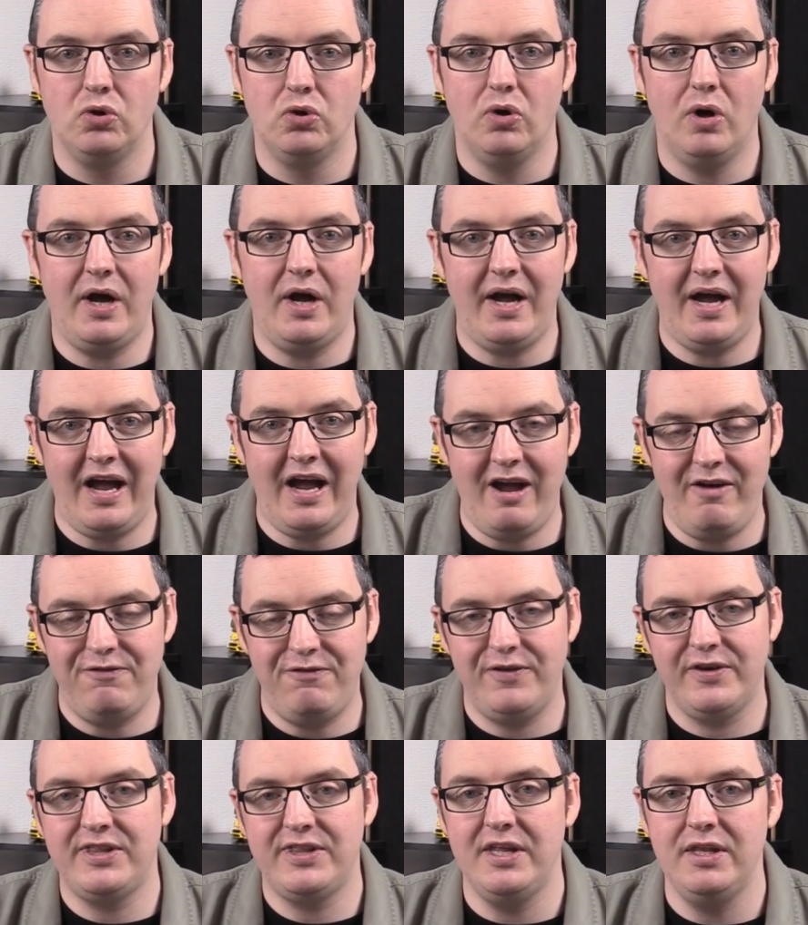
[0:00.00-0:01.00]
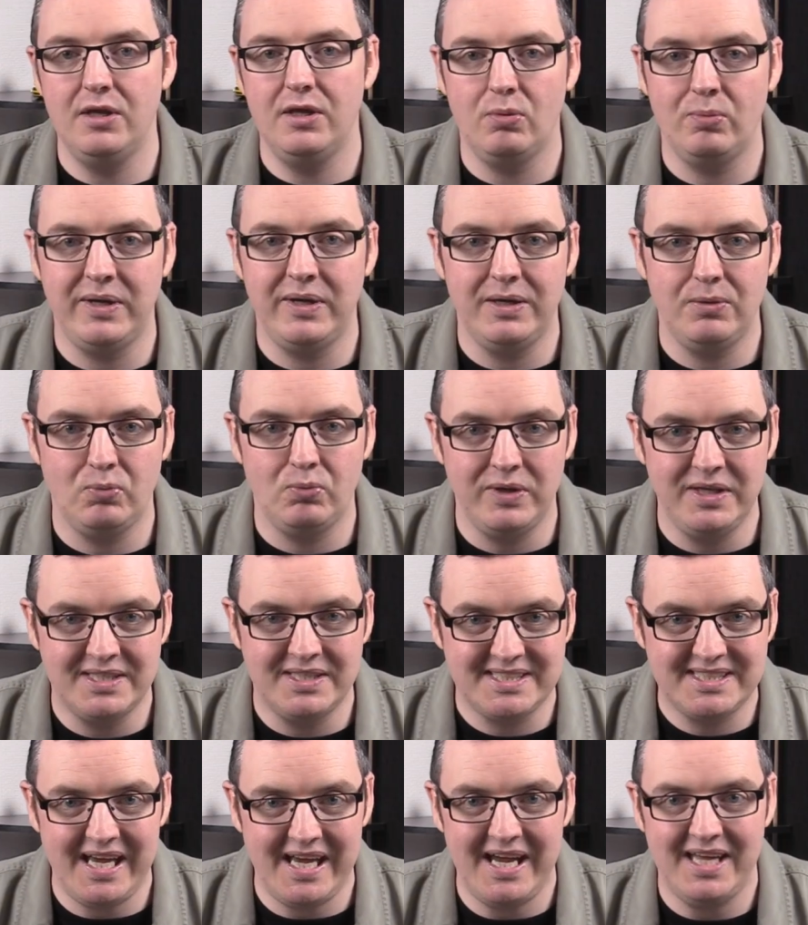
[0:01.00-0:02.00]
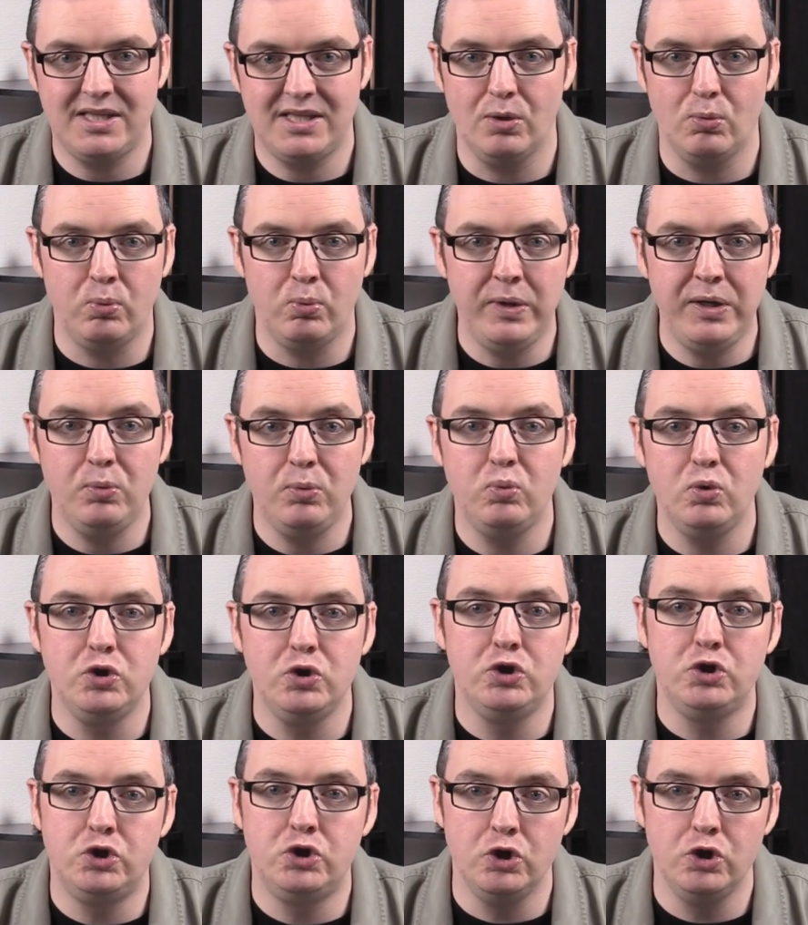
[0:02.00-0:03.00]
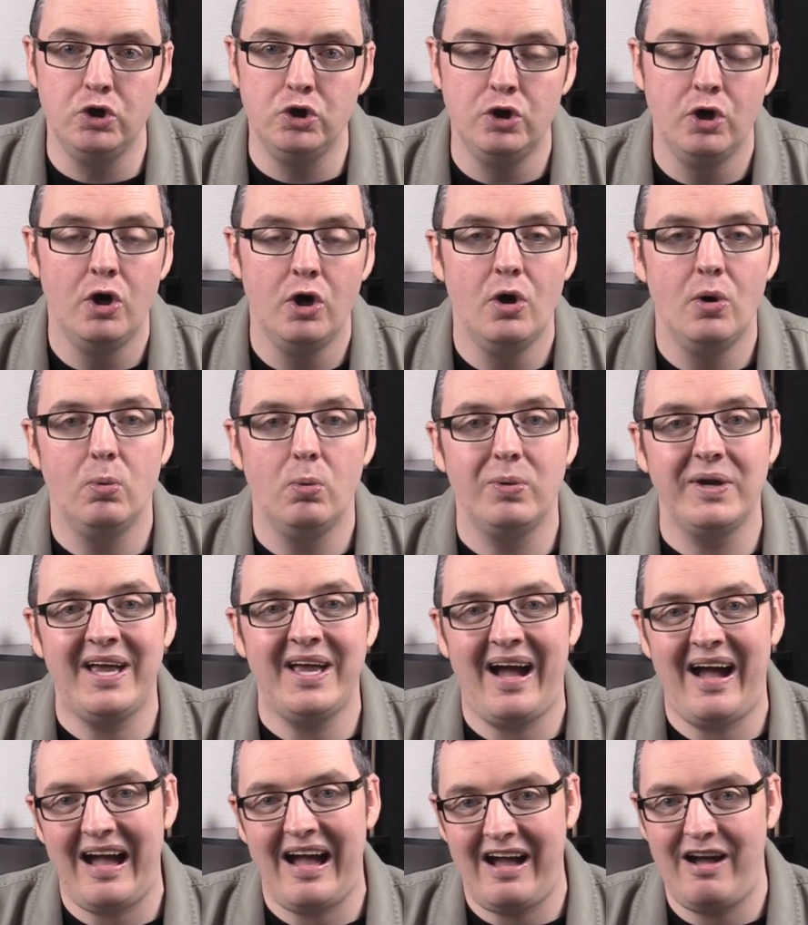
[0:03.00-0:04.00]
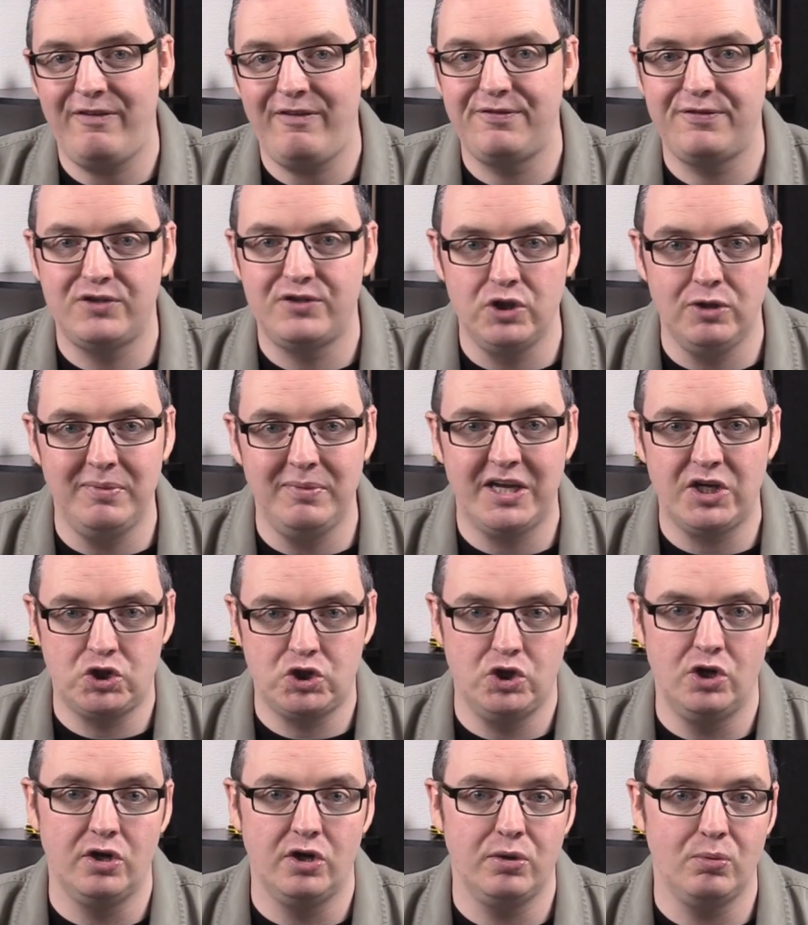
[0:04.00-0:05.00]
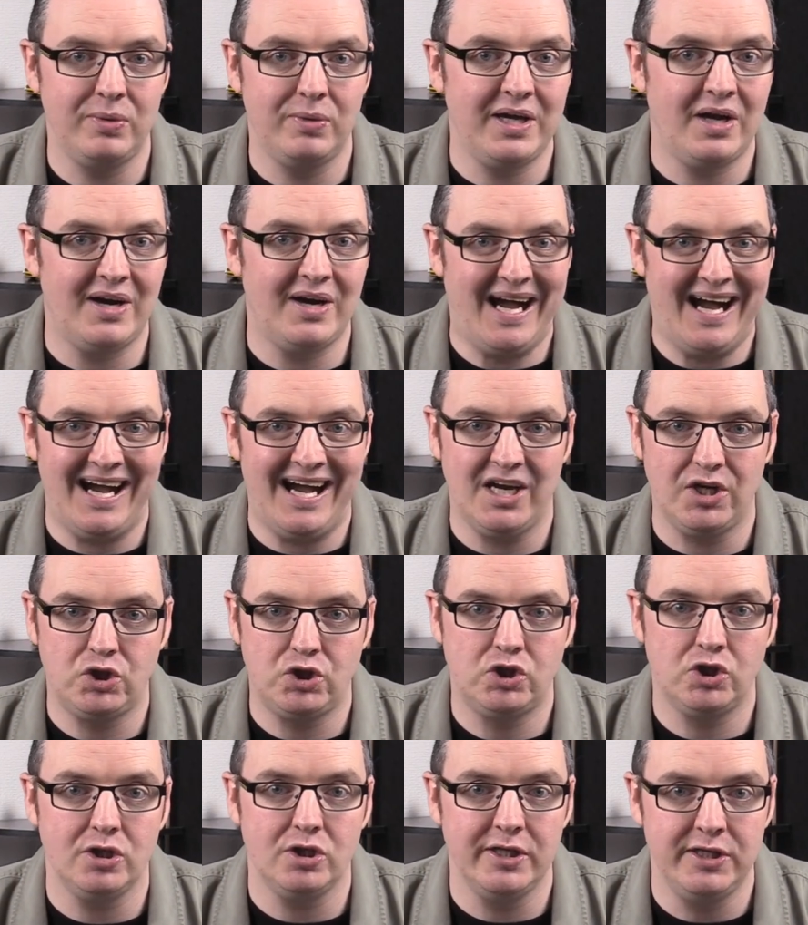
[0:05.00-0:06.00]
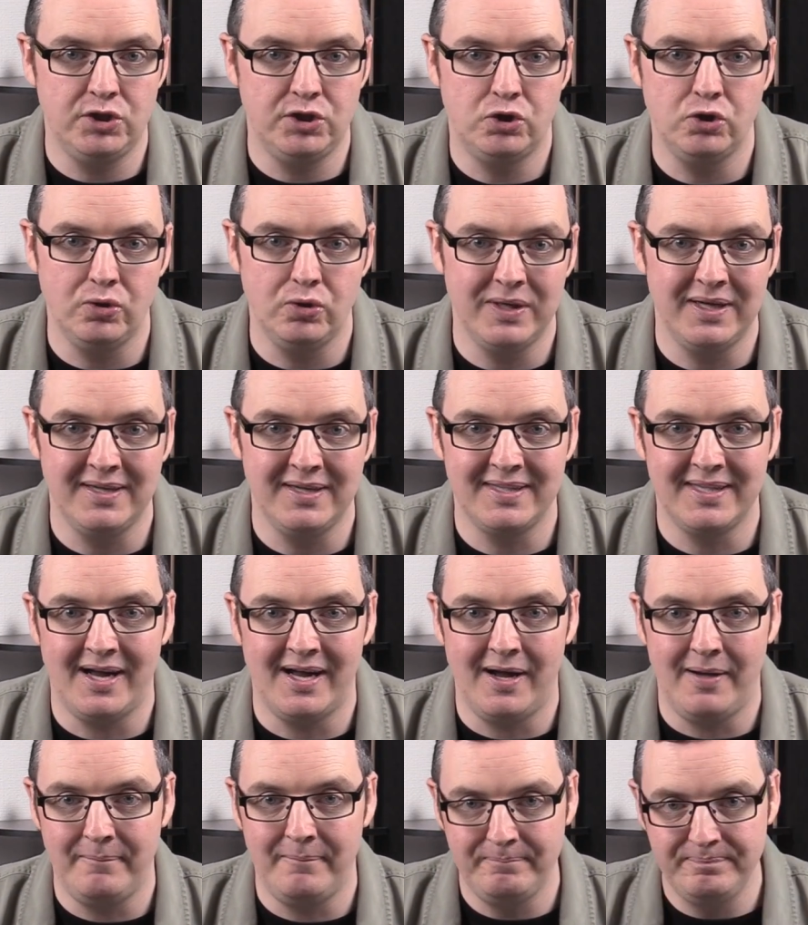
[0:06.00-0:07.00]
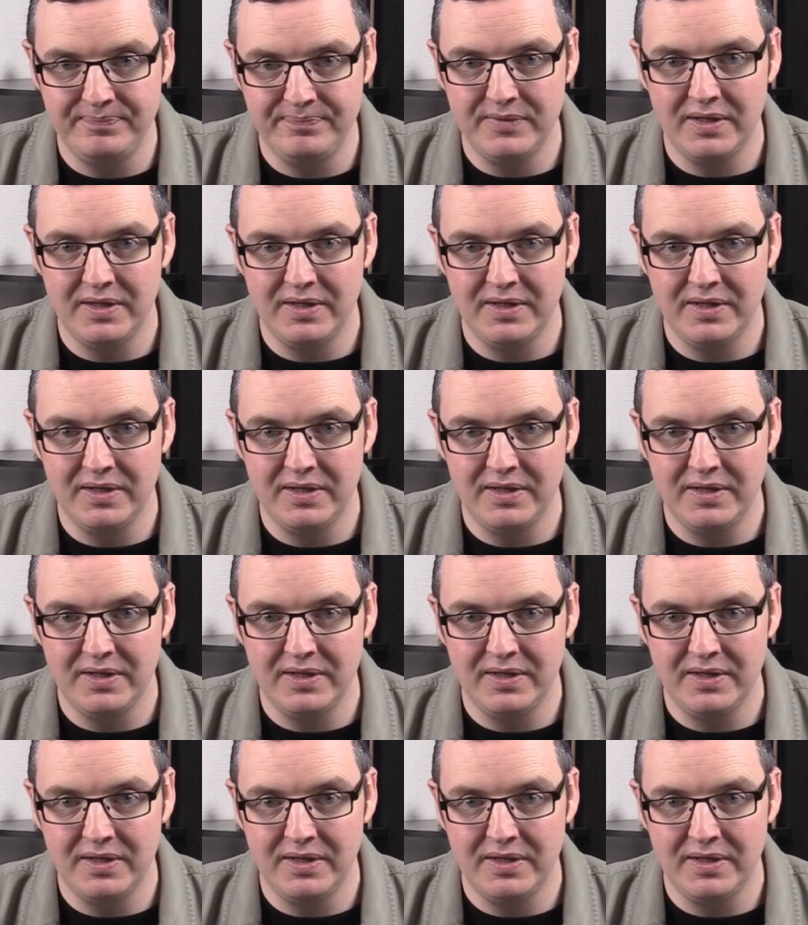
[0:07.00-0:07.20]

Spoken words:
So everything that we said that we would do, we have to make sure that we are actually doing that.